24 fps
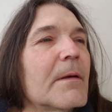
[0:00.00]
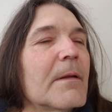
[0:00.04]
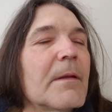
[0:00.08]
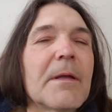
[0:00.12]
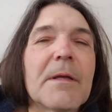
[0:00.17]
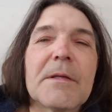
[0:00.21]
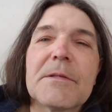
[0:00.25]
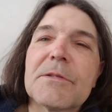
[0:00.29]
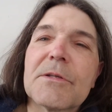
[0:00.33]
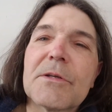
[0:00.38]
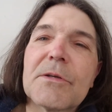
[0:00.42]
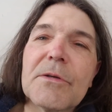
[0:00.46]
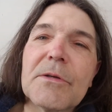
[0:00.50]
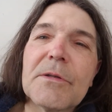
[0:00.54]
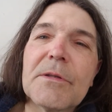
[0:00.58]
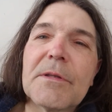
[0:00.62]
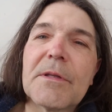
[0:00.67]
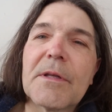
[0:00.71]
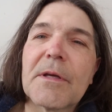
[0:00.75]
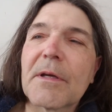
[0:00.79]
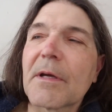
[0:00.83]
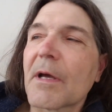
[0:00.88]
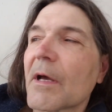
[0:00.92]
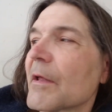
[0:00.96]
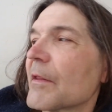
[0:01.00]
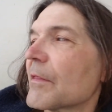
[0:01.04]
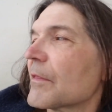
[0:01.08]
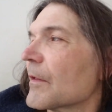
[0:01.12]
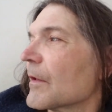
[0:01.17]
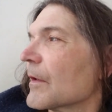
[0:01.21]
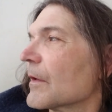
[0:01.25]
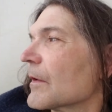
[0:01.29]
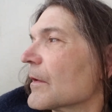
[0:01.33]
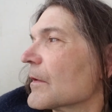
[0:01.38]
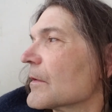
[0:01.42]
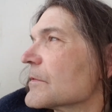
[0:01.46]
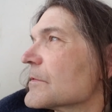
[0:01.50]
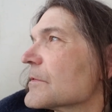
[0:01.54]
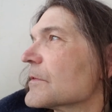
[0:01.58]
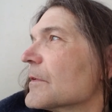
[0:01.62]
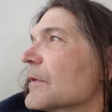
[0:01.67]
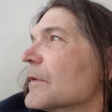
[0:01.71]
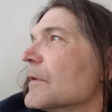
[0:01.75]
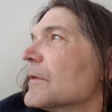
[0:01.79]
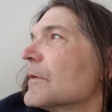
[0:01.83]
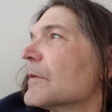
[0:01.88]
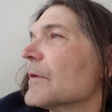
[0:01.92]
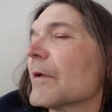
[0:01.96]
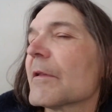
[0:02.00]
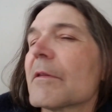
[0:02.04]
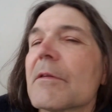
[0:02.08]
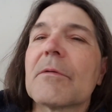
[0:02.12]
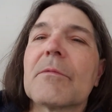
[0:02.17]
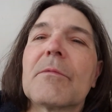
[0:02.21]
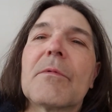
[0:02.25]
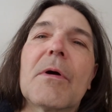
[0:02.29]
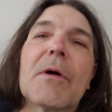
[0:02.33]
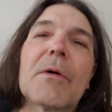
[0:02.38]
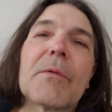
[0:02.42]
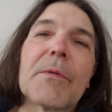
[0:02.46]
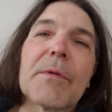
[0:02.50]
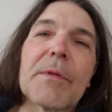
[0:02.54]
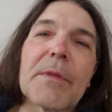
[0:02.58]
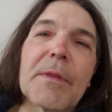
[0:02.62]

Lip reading: That's a good thing, I think, isn't it? Nothing wrong with